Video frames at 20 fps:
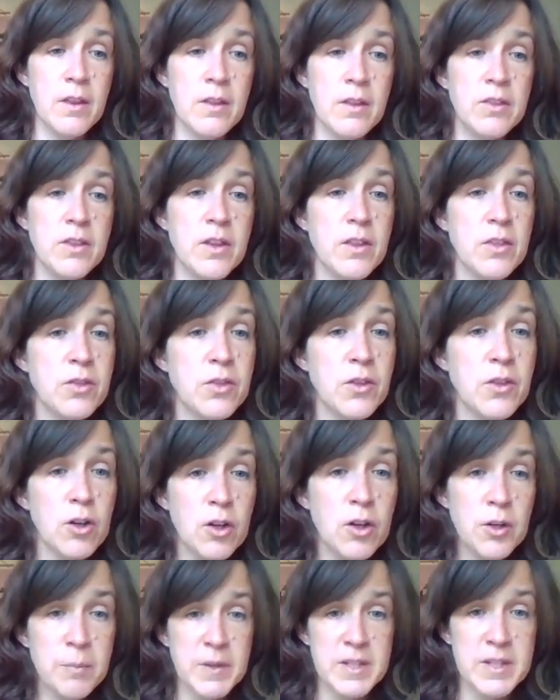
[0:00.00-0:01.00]
The
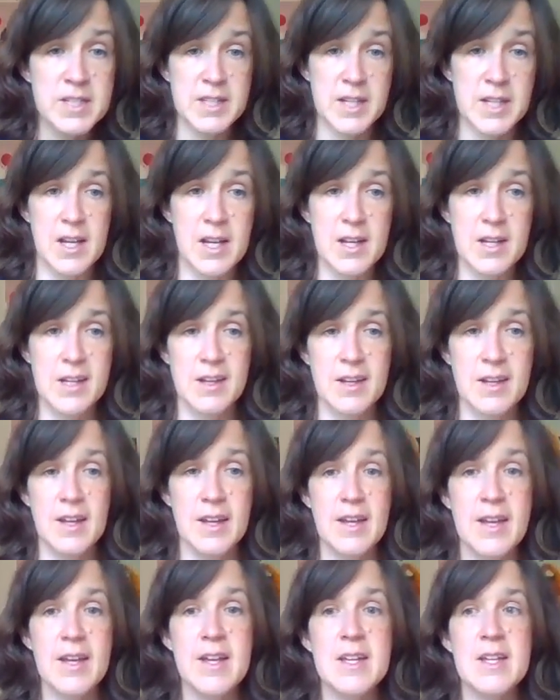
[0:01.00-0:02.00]
third mistake
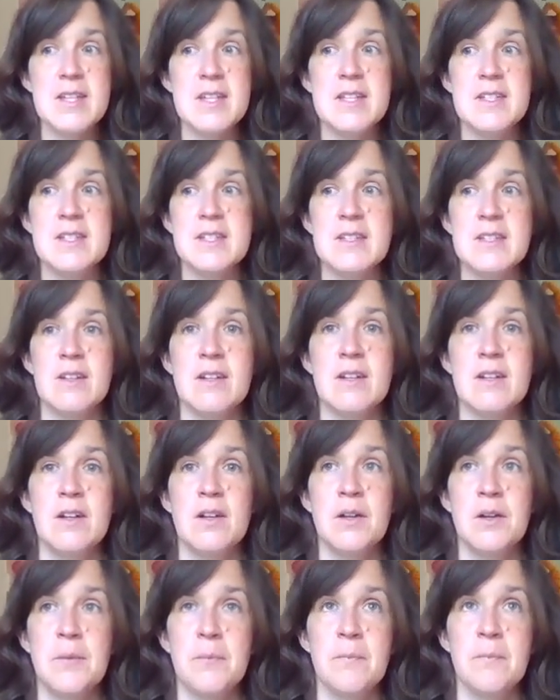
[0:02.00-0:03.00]
is
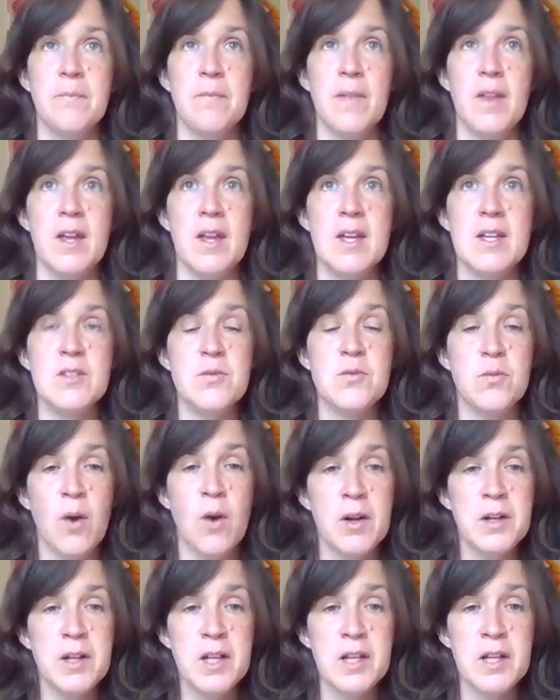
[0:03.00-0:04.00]

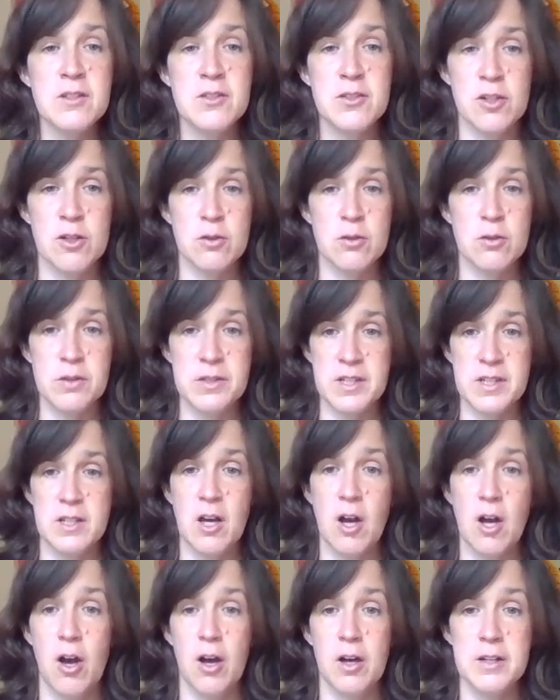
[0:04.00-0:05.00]
running in circles
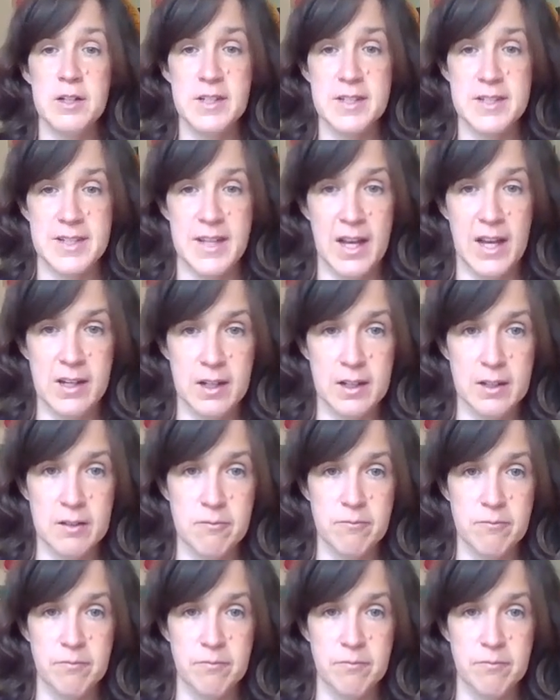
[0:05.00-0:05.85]
and undeciding.